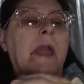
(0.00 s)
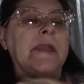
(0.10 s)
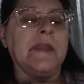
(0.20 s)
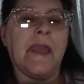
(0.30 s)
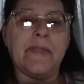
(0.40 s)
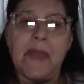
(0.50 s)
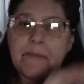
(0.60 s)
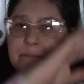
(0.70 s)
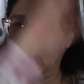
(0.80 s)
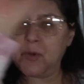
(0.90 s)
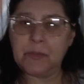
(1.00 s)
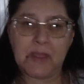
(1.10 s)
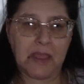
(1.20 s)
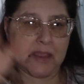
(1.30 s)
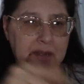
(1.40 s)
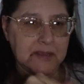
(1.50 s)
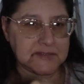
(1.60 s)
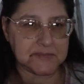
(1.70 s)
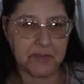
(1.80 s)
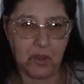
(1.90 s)
And you have that
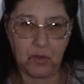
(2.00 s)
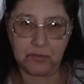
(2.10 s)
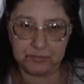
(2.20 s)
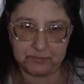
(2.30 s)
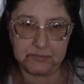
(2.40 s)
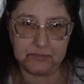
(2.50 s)
permeating smell,